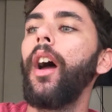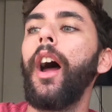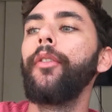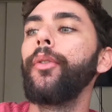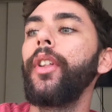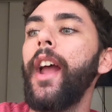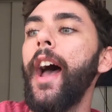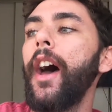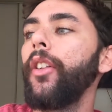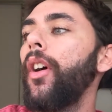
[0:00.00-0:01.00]
I haven't really
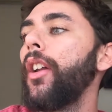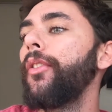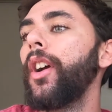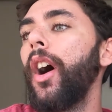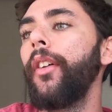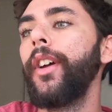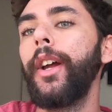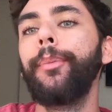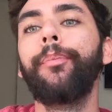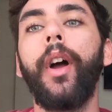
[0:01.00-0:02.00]
had a lot of agave,